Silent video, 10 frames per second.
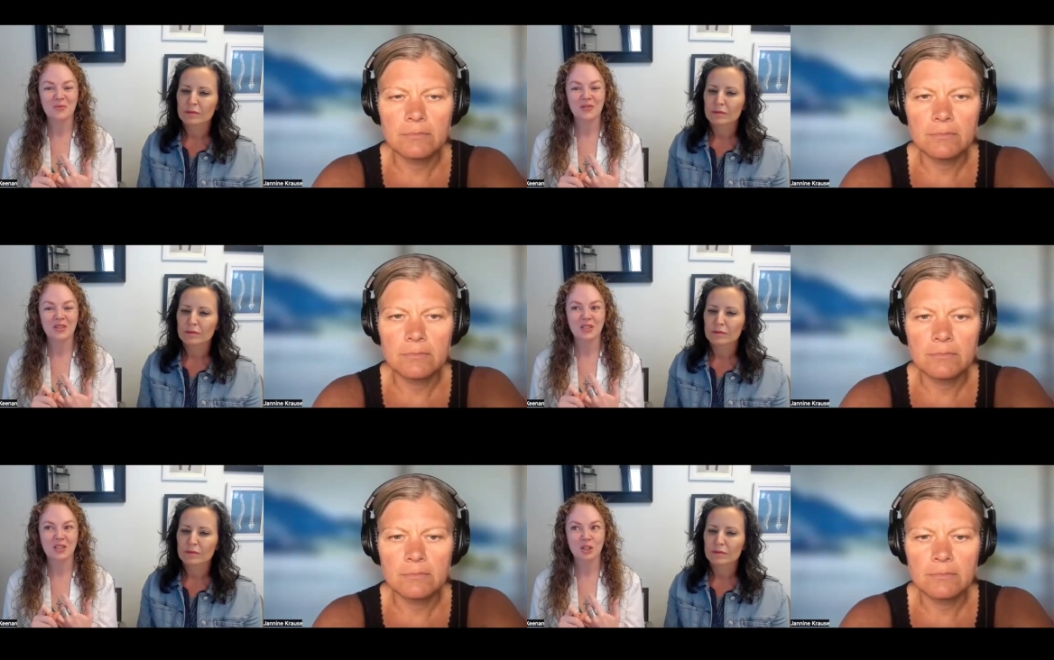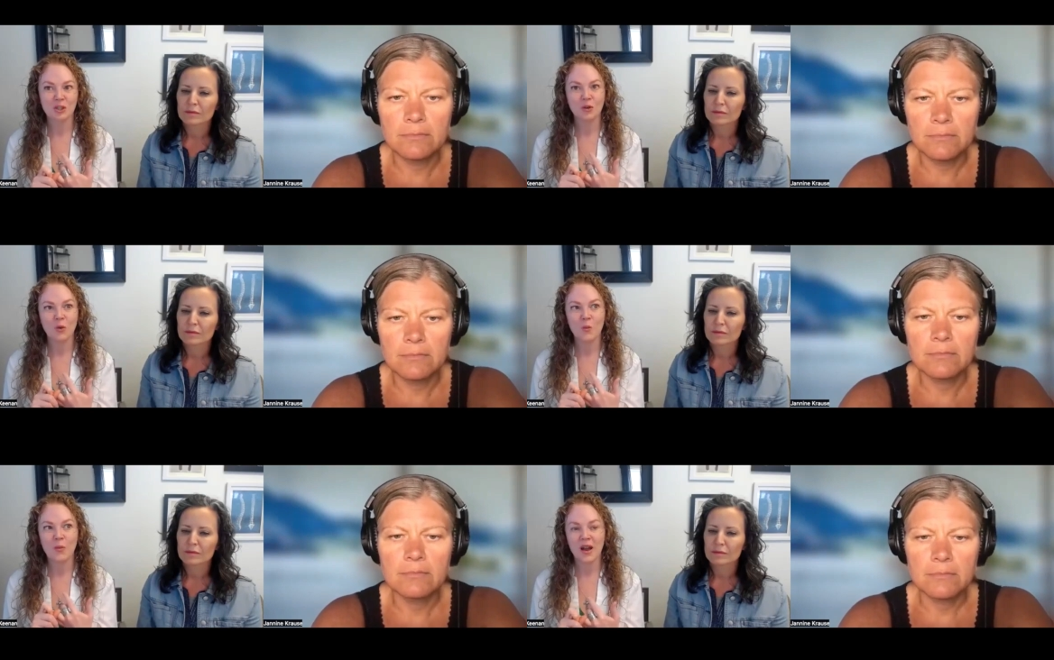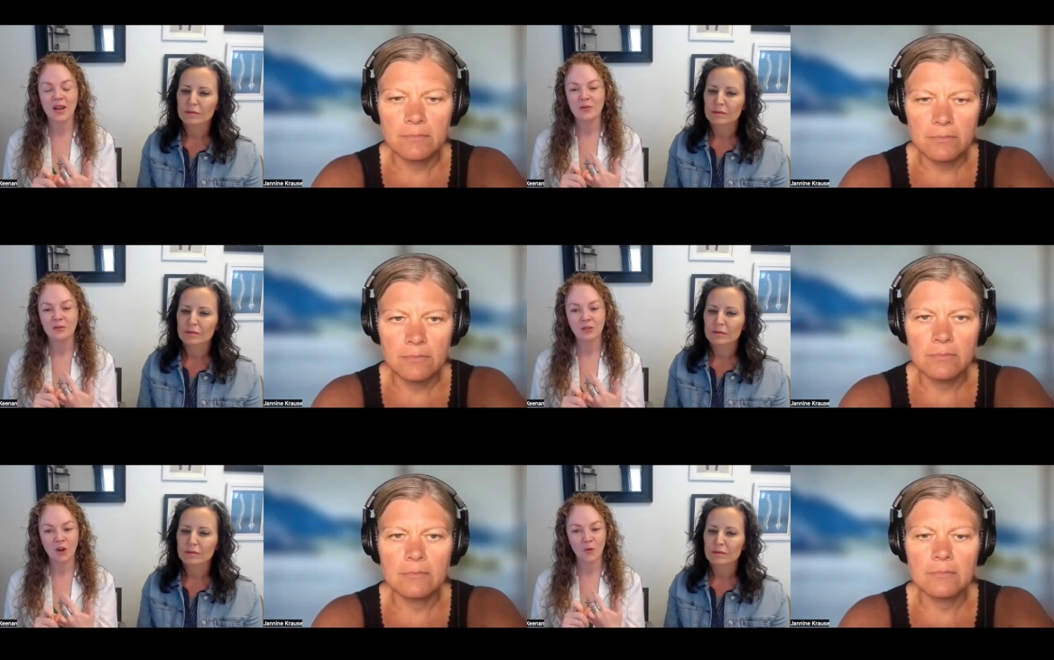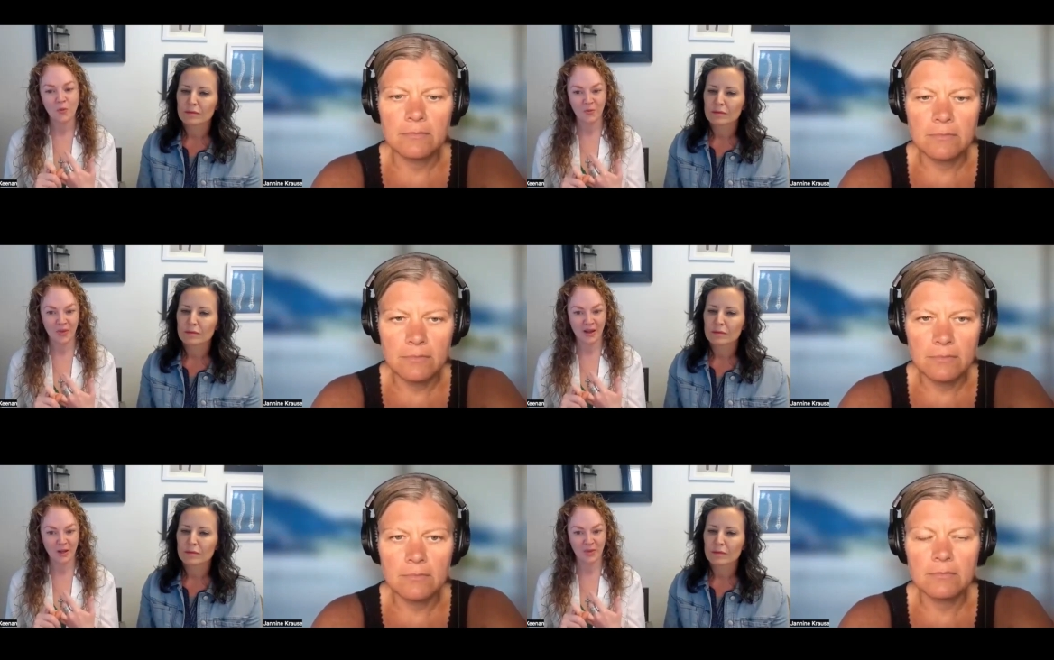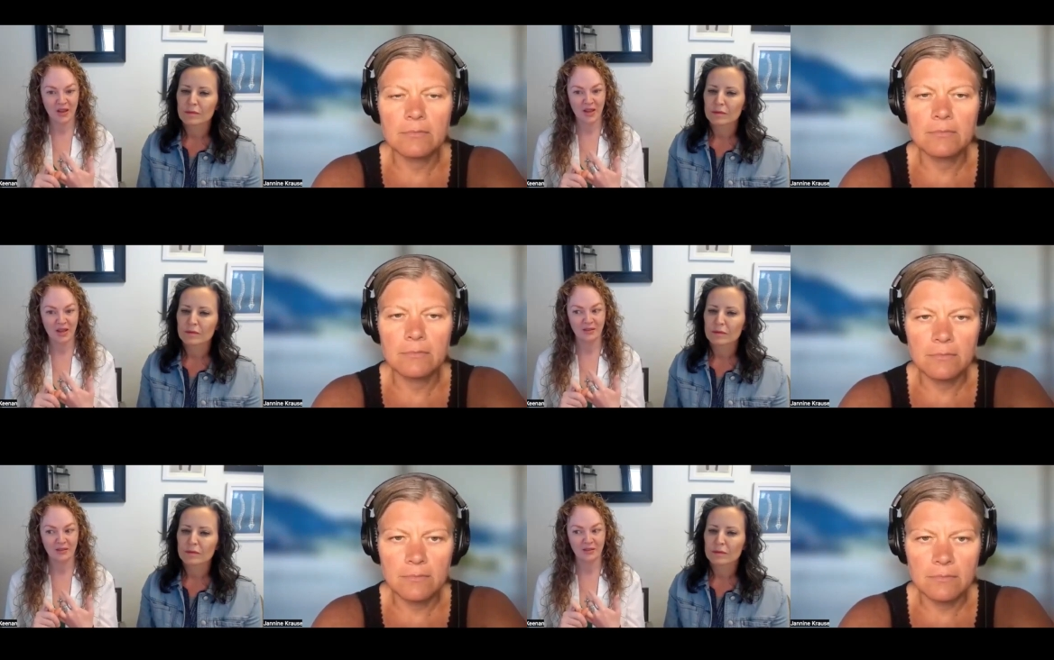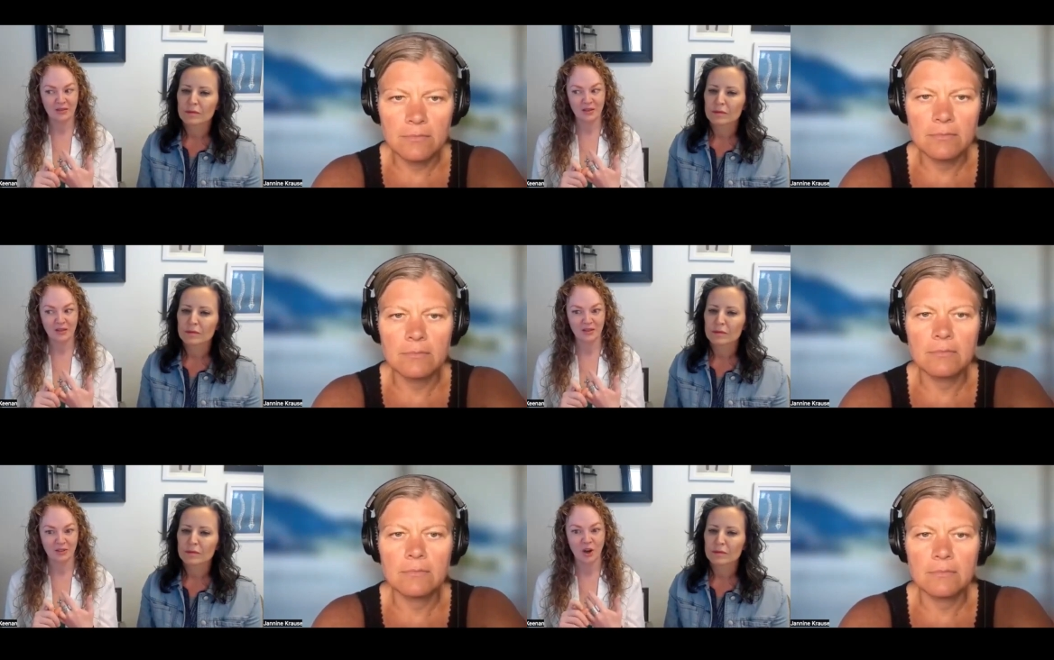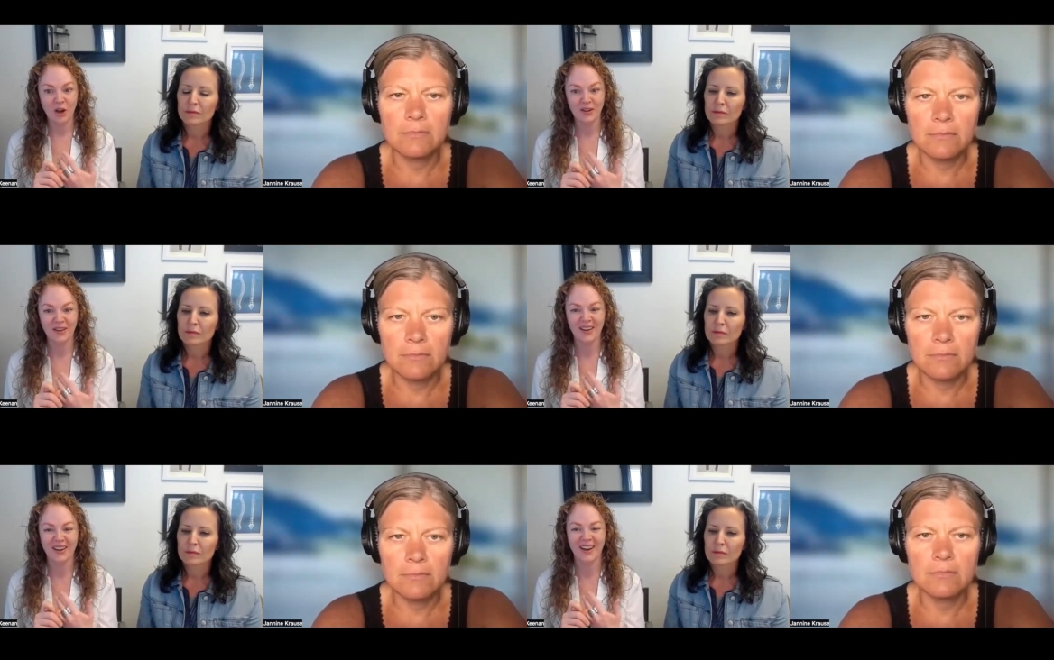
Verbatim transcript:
Speaker 1: previously too, my low back pain is gone.